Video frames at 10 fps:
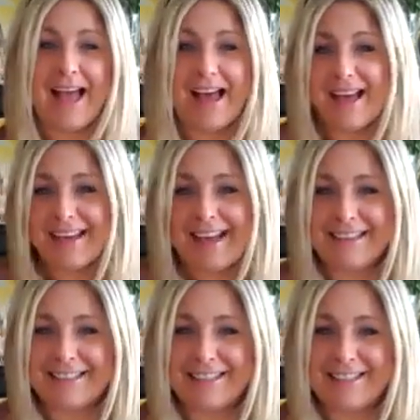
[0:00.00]
I
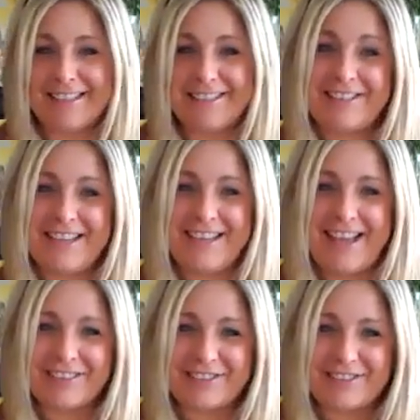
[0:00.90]
got to see it
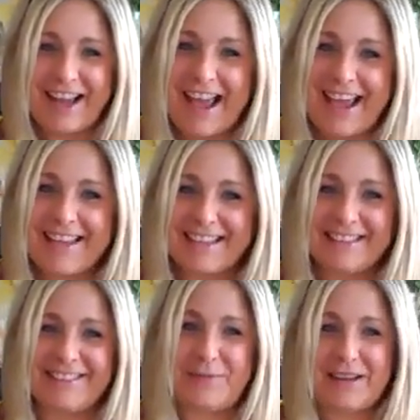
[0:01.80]
yesterday
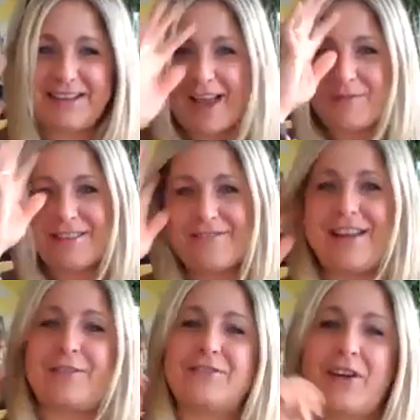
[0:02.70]
and spend time with you.
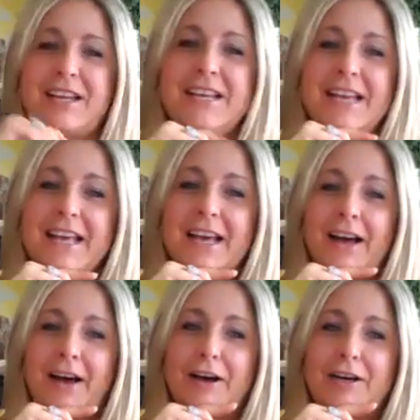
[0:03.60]
That was fun.
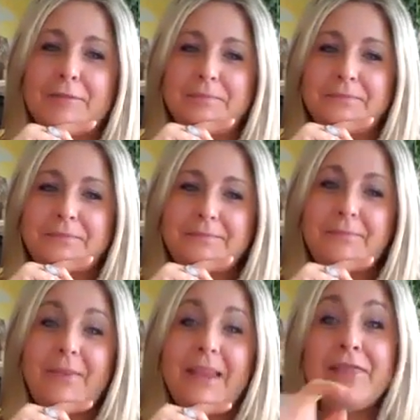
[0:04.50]

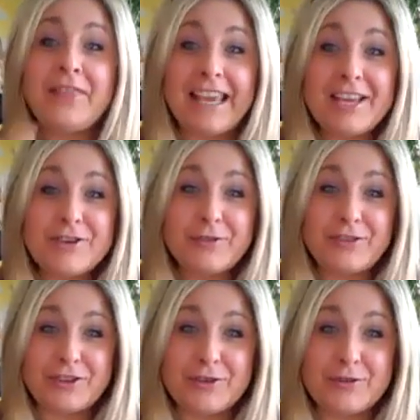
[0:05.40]
And thank you
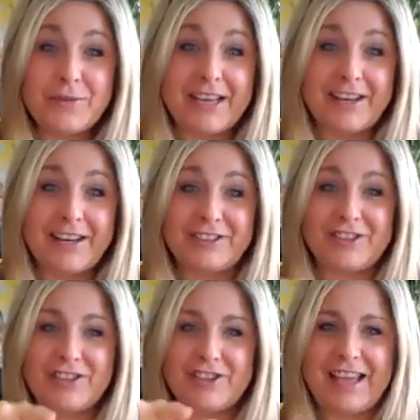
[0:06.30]
too, because
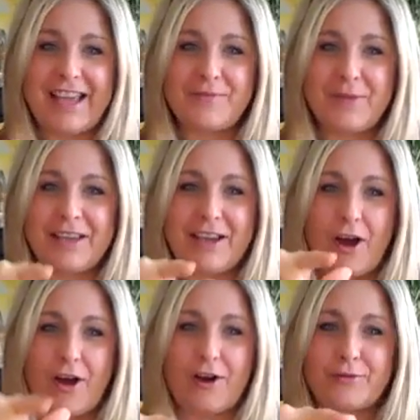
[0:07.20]
she gave me
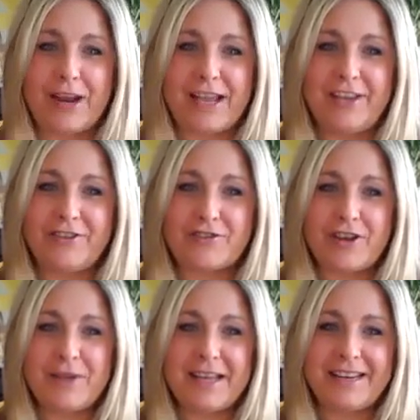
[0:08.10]
a Reiki
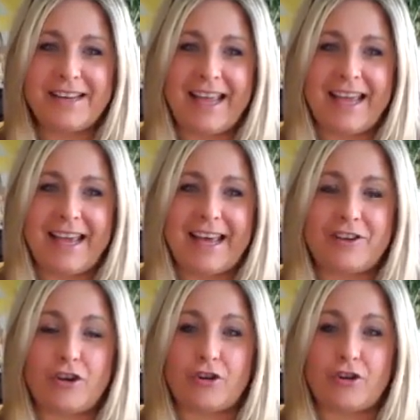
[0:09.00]
treatment
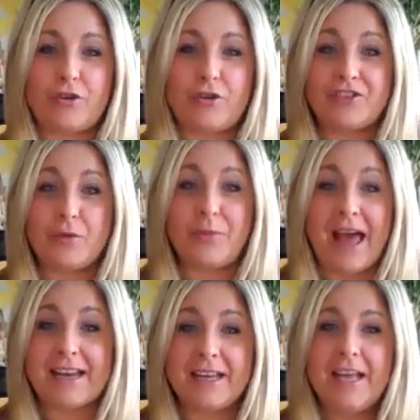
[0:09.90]
and her crystal
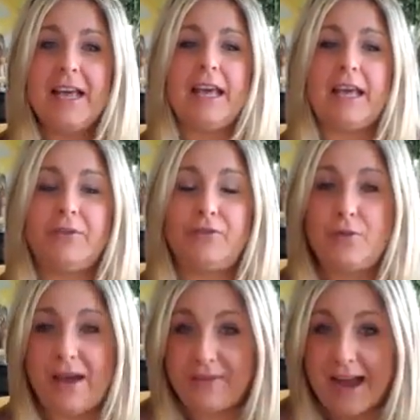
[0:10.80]
bed. If
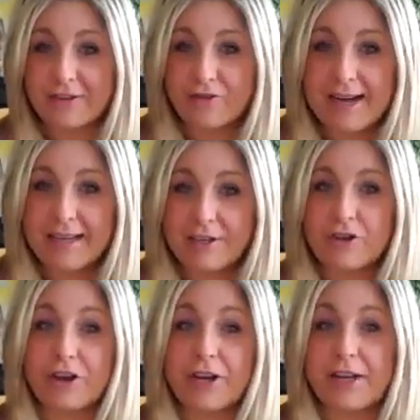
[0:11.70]
you have not tried it,
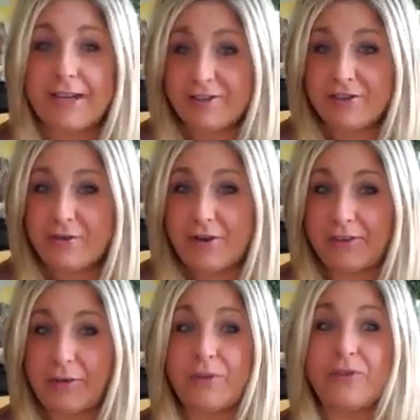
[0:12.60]
you're going to need to,
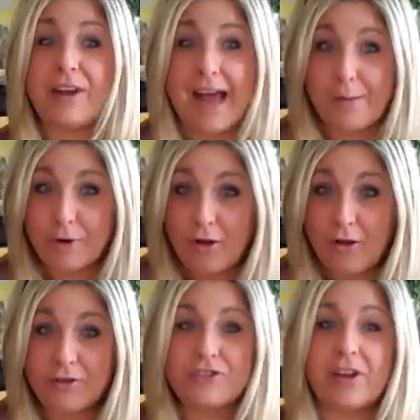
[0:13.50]
because it was
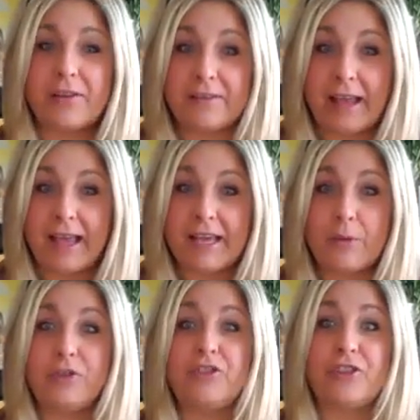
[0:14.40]
phenomenal. Just saying,
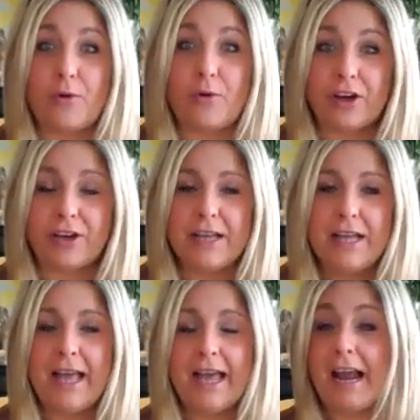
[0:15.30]
it was so good.
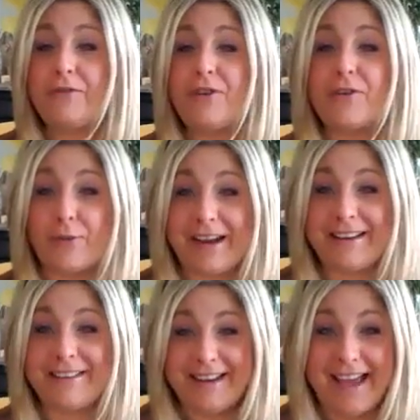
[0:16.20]
And I feel
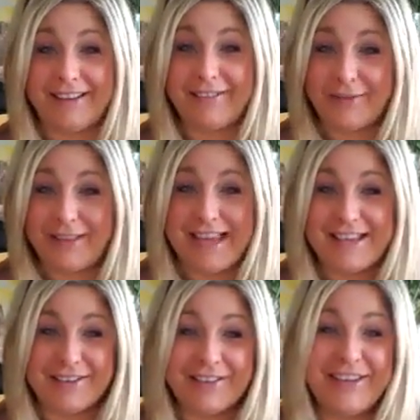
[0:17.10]
great today. So thank you.